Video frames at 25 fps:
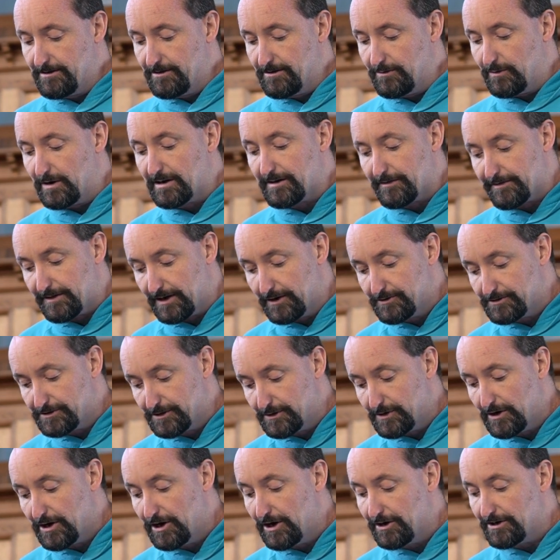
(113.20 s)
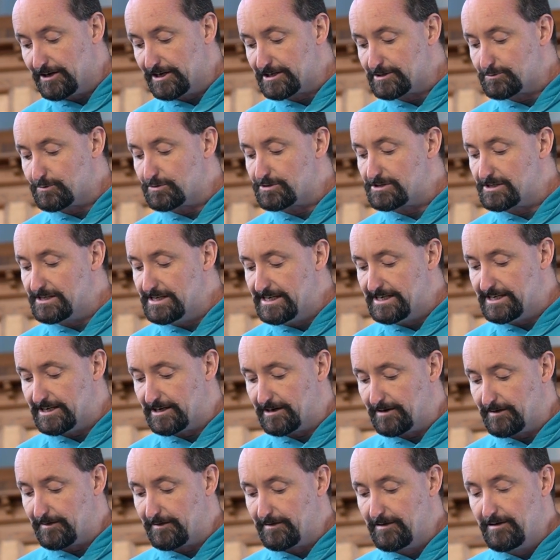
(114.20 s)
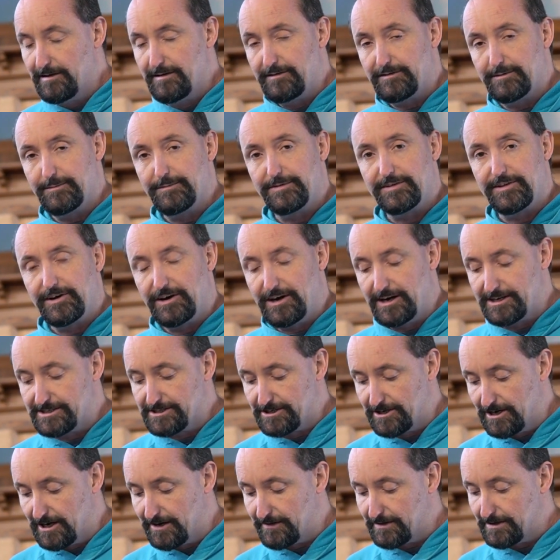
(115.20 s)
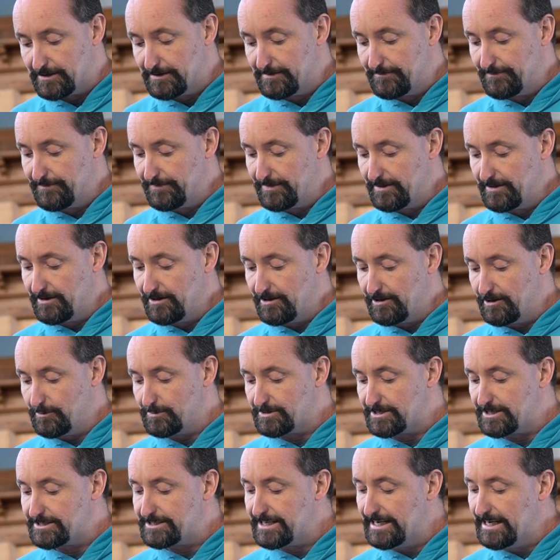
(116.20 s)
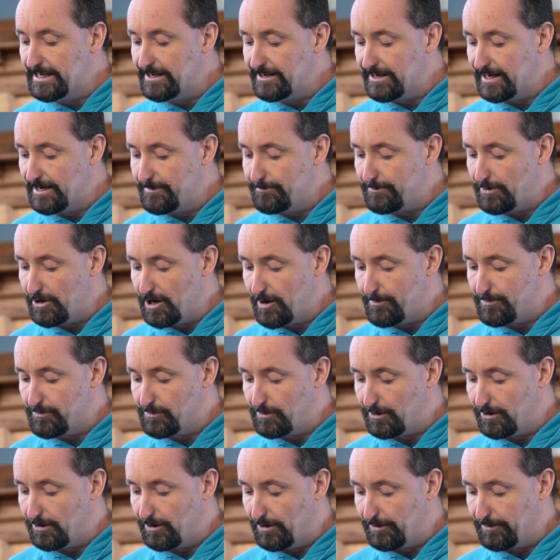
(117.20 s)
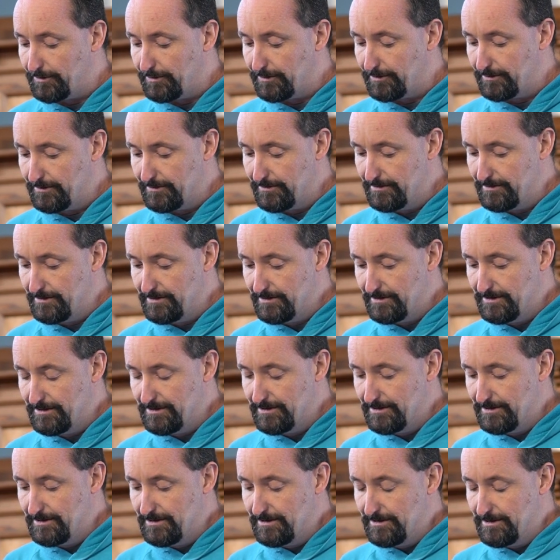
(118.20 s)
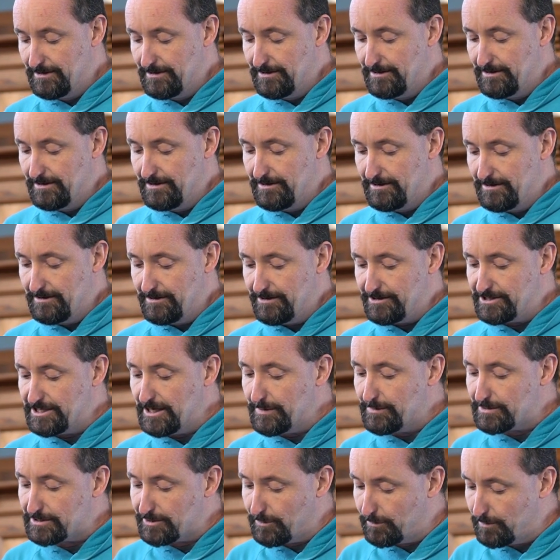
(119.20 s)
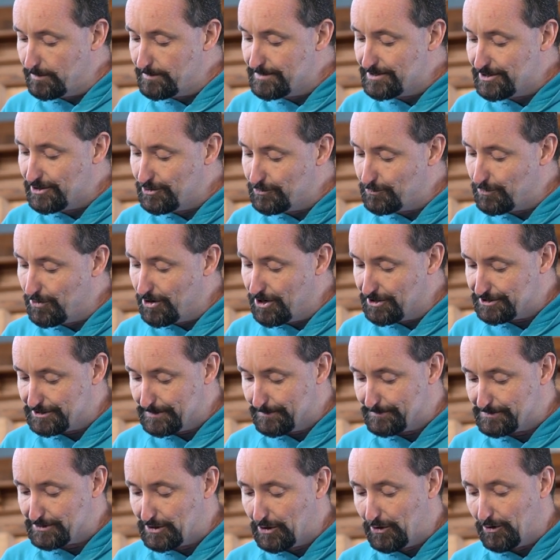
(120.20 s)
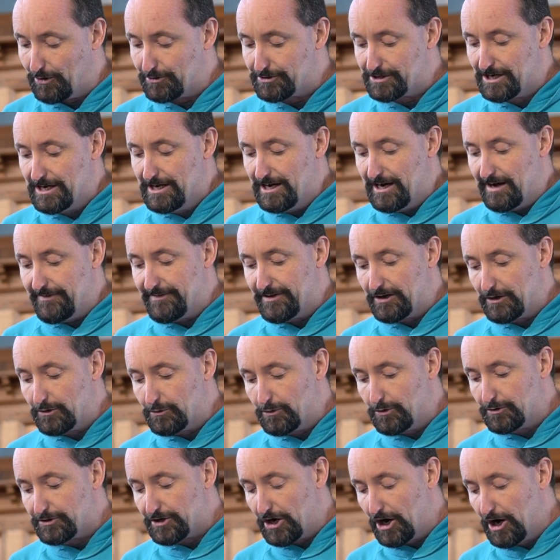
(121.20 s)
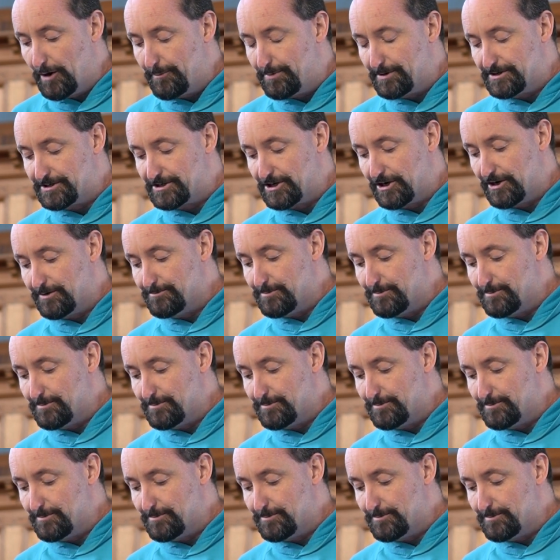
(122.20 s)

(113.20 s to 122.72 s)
One of those who heard us was Lydia from Thyatira, who was a dealer in purple cloth. She was a woman who worshipped God, and the Lord opened her